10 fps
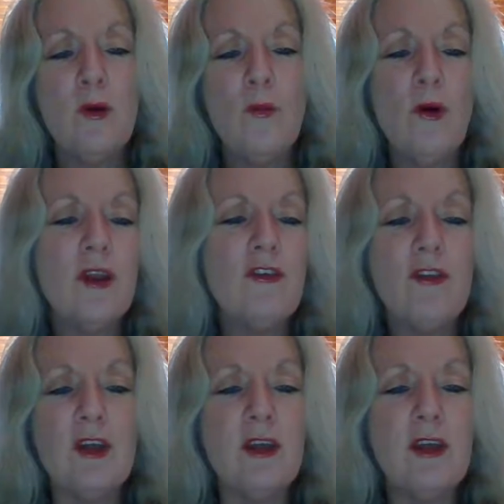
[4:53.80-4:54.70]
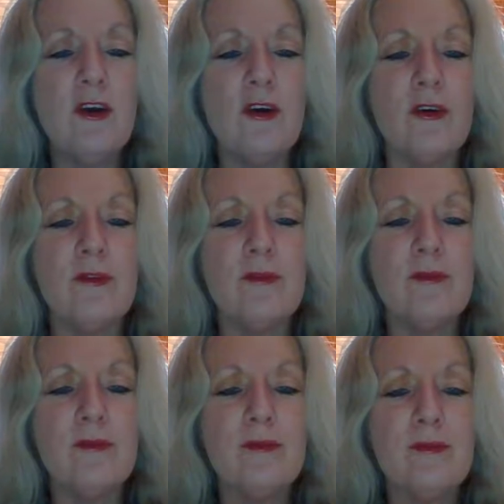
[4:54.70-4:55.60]
What is the ego?
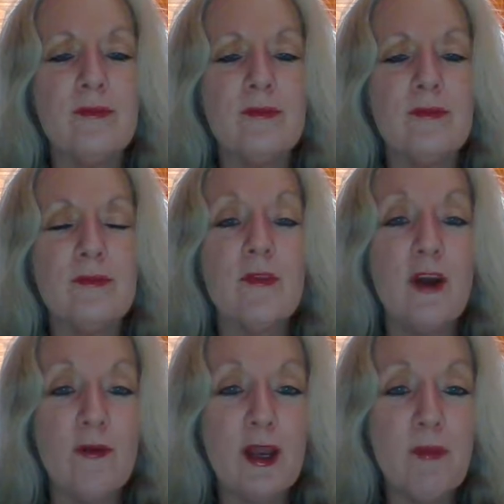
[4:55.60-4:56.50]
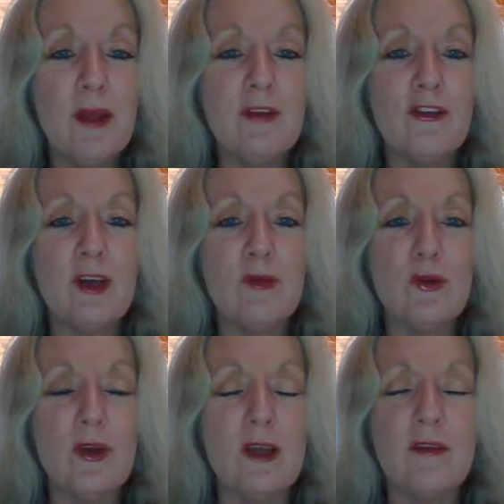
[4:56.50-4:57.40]
I recommend you have a
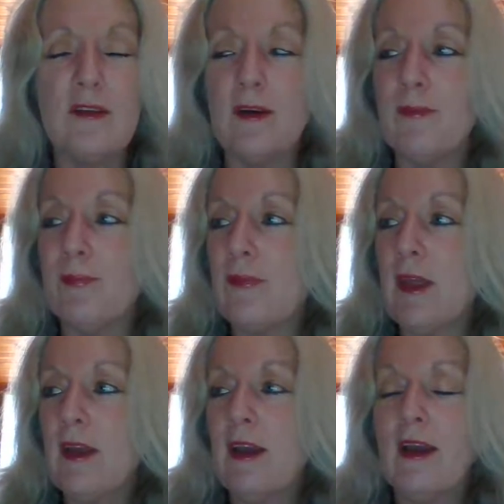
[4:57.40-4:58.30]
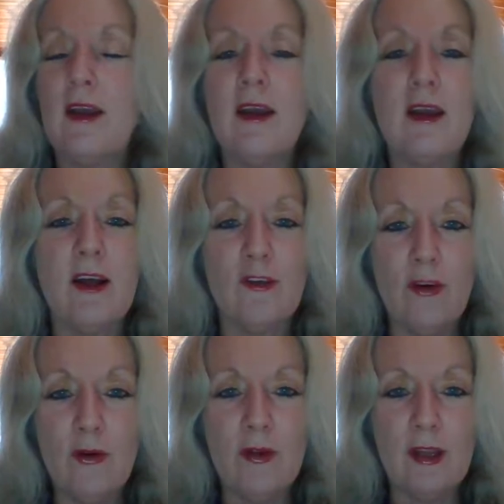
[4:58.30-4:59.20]
look at um, Eckhart
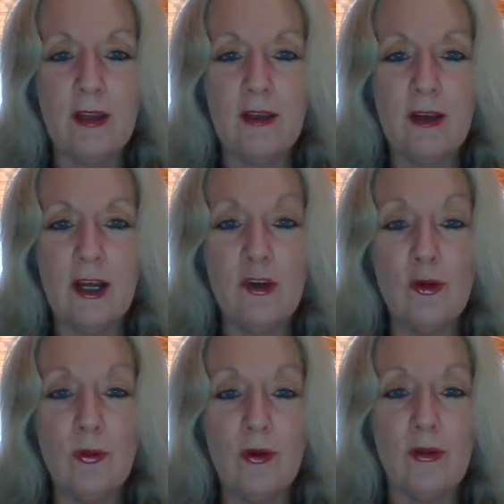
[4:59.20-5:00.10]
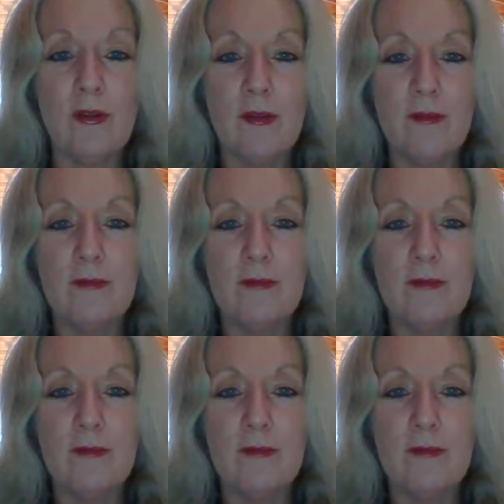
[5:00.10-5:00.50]
Tolle, A New Earth.